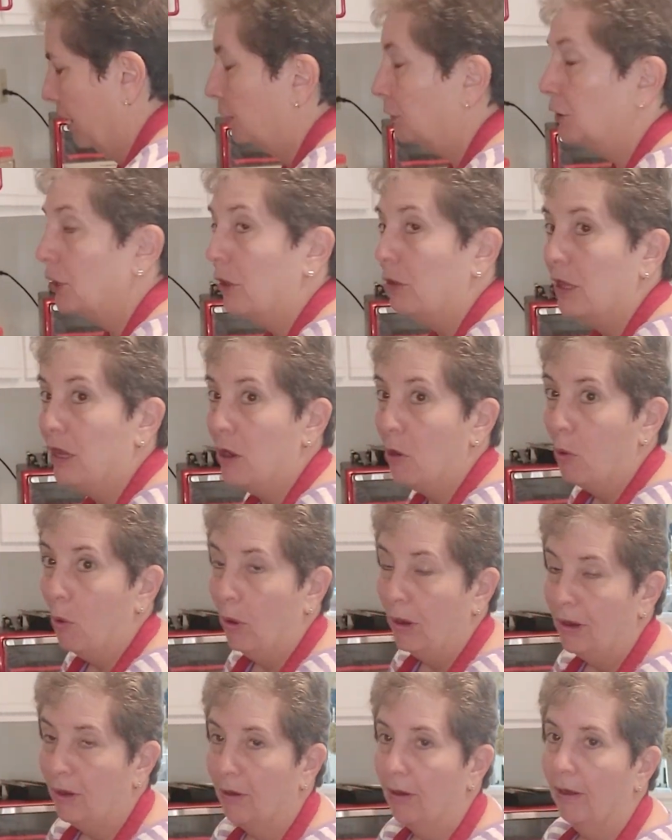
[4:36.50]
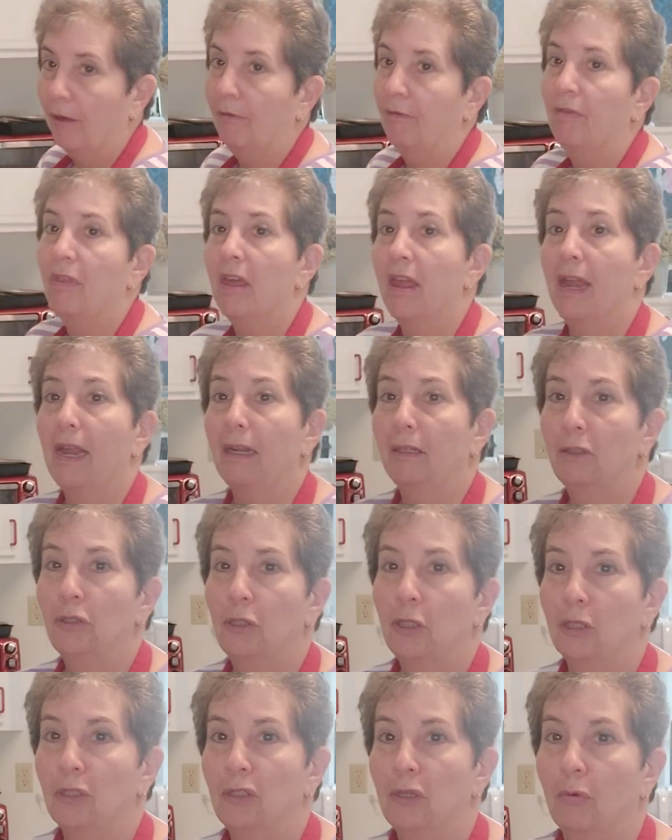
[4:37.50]
So the order of things,
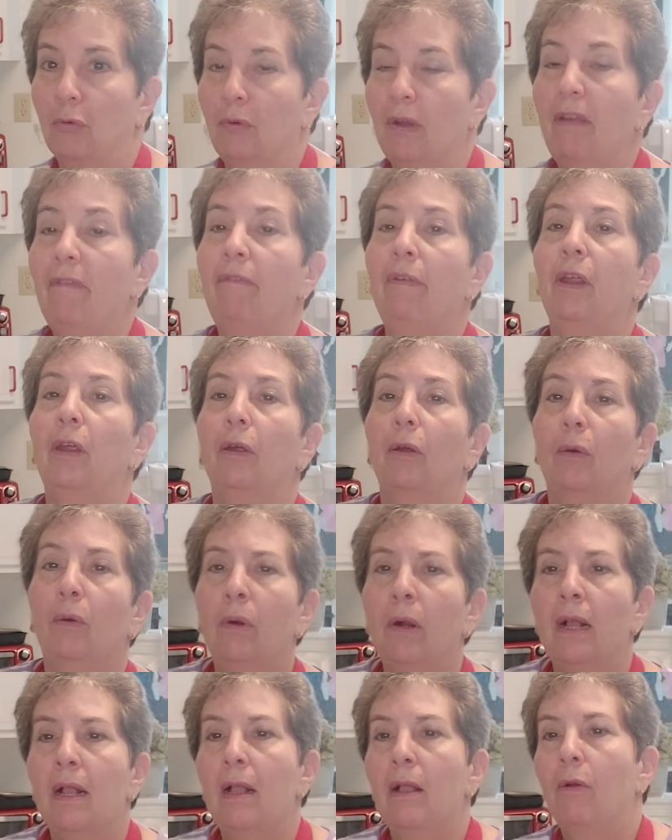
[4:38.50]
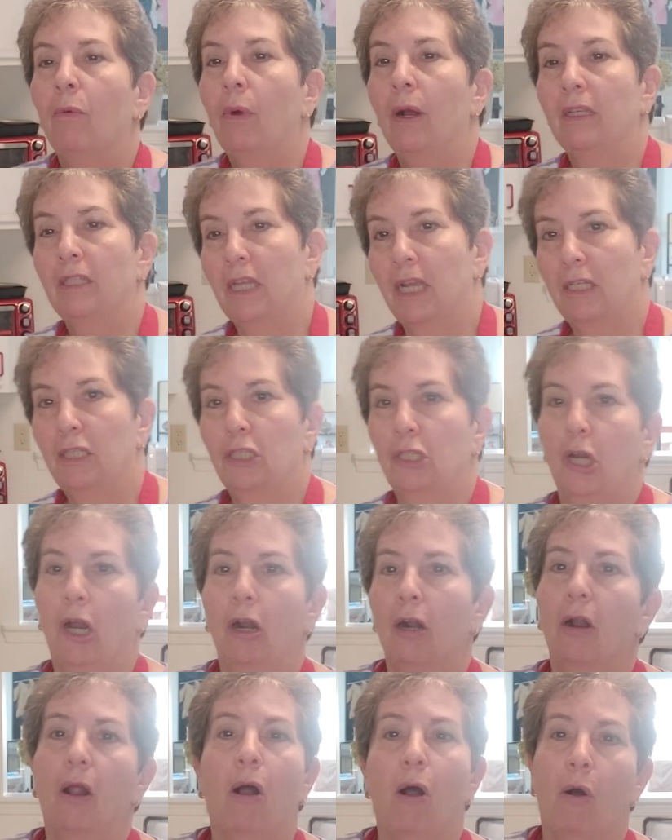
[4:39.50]
just to review, was I
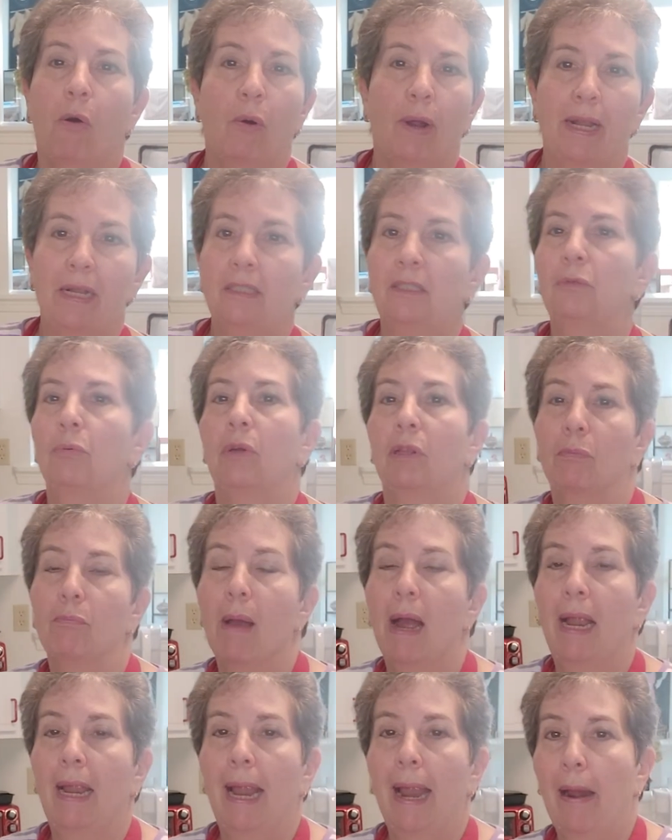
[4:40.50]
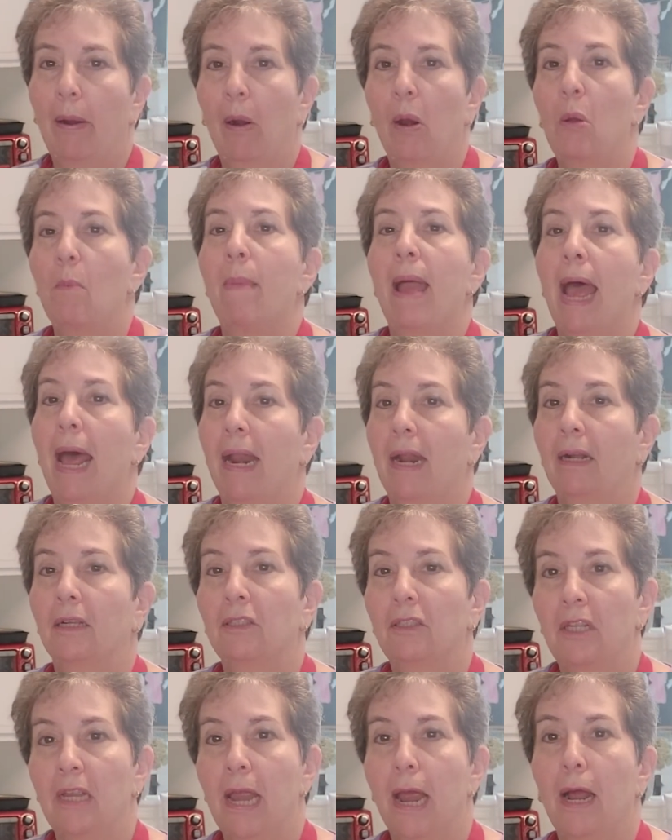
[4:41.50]
start always with my
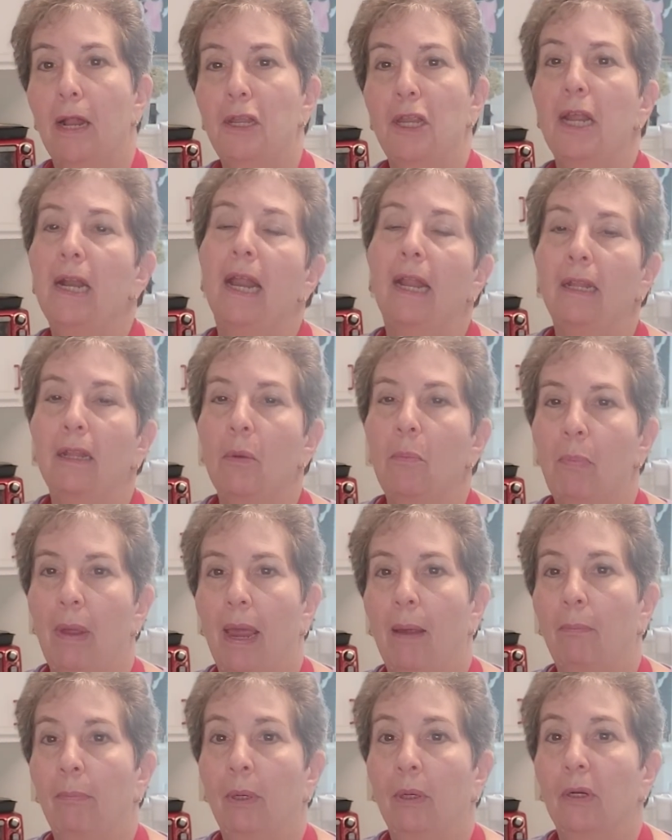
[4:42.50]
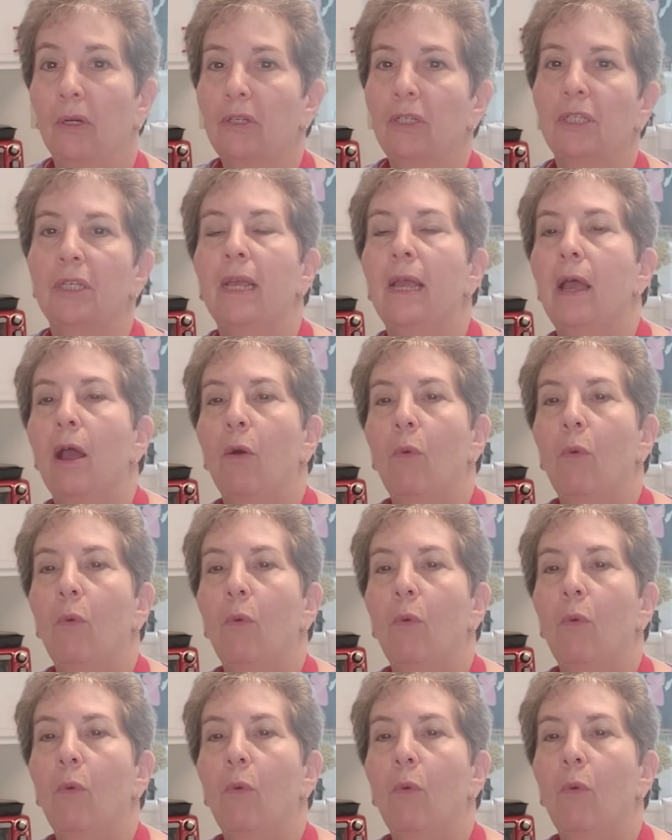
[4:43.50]
aromatics, the onion and the peppers.